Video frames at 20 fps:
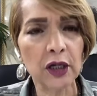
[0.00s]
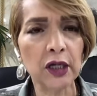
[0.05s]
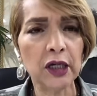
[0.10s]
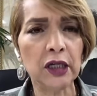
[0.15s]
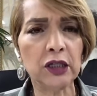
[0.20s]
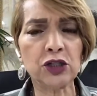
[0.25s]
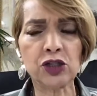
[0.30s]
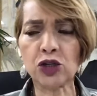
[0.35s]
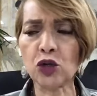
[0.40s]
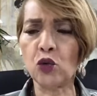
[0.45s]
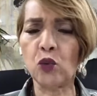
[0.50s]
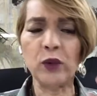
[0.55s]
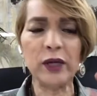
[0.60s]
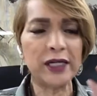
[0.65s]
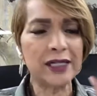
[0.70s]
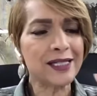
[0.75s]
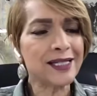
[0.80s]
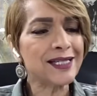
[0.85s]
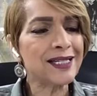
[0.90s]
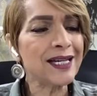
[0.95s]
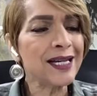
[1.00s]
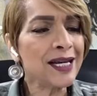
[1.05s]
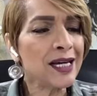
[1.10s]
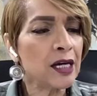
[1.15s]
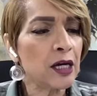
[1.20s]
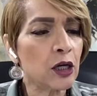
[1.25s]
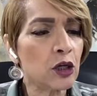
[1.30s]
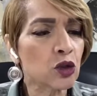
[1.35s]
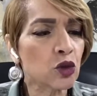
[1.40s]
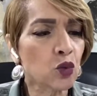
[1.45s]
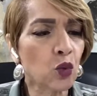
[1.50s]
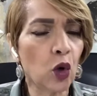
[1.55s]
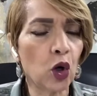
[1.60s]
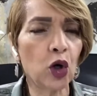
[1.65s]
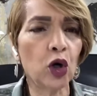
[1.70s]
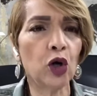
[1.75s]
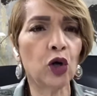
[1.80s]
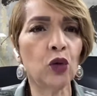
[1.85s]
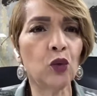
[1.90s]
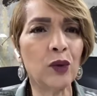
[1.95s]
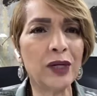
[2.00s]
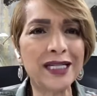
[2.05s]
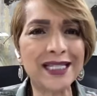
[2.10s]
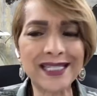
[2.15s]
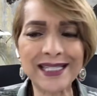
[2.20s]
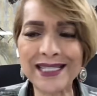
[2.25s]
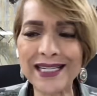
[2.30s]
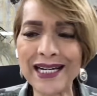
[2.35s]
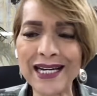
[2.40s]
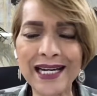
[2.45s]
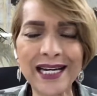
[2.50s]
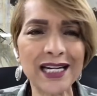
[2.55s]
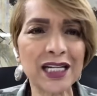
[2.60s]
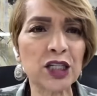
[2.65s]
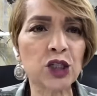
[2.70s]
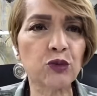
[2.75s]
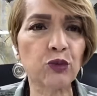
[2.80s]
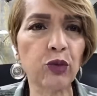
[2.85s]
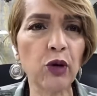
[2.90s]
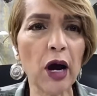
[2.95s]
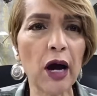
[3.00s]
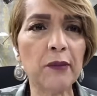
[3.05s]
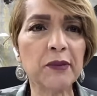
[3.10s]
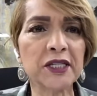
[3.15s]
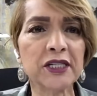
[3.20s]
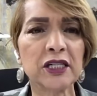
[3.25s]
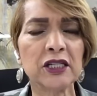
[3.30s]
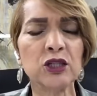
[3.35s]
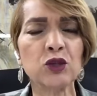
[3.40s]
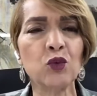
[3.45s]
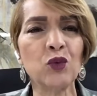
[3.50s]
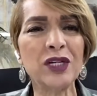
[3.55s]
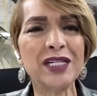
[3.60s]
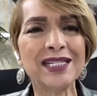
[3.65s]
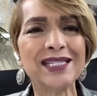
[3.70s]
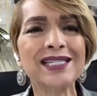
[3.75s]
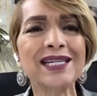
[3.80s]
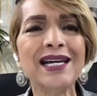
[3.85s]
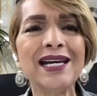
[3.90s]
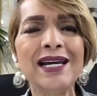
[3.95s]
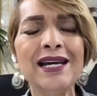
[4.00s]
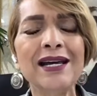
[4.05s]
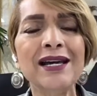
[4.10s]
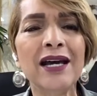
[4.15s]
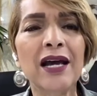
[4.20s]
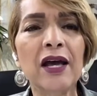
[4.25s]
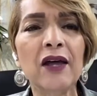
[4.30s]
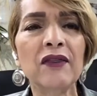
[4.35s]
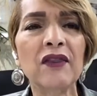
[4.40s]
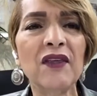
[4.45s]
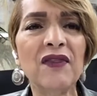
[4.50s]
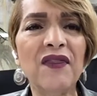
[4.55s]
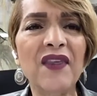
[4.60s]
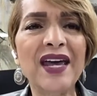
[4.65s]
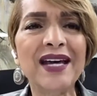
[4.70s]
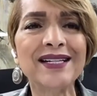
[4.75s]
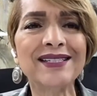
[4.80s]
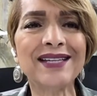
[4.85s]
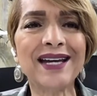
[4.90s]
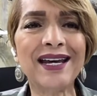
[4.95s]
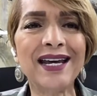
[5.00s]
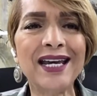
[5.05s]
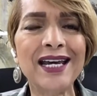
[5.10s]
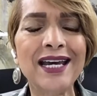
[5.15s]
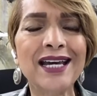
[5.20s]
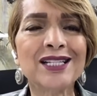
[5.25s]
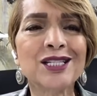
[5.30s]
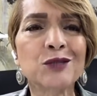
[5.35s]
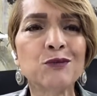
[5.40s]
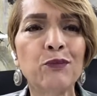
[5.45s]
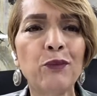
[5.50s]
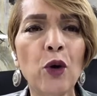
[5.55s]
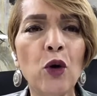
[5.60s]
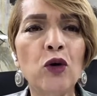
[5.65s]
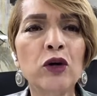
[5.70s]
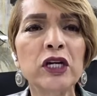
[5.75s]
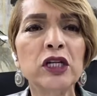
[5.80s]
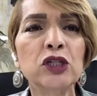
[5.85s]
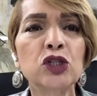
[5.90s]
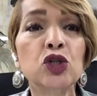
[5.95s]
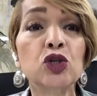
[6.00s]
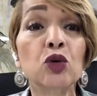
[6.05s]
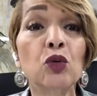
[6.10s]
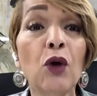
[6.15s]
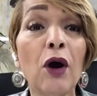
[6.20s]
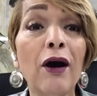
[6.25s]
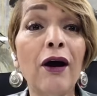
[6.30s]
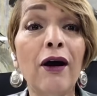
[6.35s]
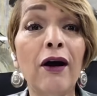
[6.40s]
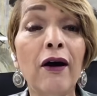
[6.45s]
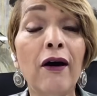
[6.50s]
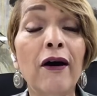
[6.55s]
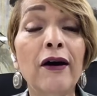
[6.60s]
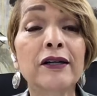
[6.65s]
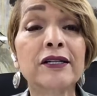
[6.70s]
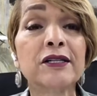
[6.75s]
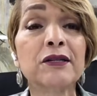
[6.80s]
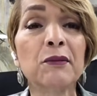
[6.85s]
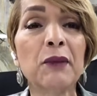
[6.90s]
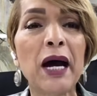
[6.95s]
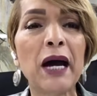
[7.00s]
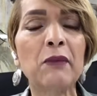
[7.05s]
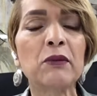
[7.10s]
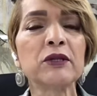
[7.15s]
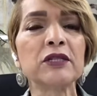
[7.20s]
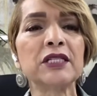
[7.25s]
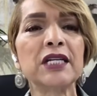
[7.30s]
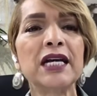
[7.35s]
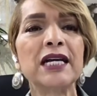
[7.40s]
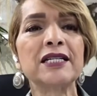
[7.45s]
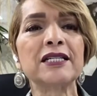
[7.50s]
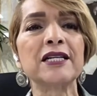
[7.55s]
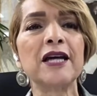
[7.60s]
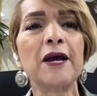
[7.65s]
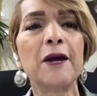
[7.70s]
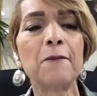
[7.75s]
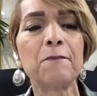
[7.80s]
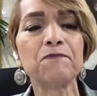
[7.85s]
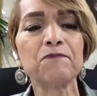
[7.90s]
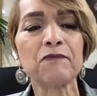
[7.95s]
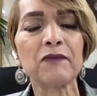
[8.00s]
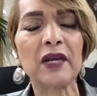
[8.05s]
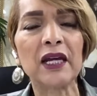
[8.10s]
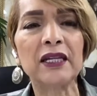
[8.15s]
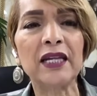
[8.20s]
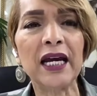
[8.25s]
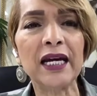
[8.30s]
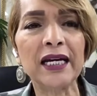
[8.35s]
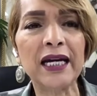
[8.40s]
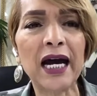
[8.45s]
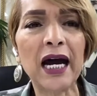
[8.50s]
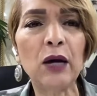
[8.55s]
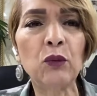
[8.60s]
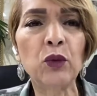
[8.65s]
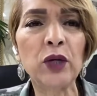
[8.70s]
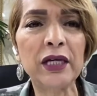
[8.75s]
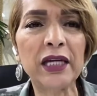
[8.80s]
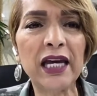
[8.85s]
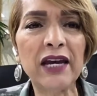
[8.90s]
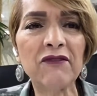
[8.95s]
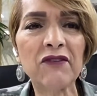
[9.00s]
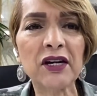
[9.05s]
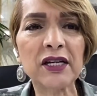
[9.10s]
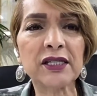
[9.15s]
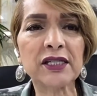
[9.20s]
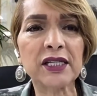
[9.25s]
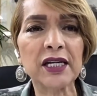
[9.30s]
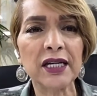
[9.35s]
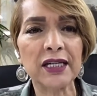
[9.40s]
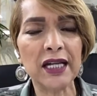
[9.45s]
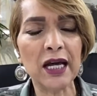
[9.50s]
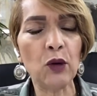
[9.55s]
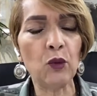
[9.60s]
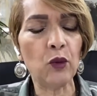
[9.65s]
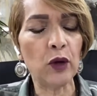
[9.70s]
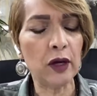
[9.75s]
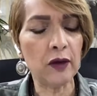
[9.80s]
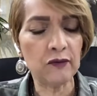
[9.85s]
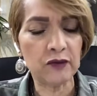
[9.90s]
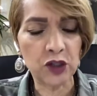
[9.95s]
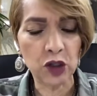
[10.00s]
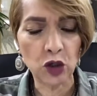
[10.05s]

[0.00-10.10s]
And so we see His word, we see His promises, we see the things that He has spoken to our hearts. The Bible says, that God would give us, that it's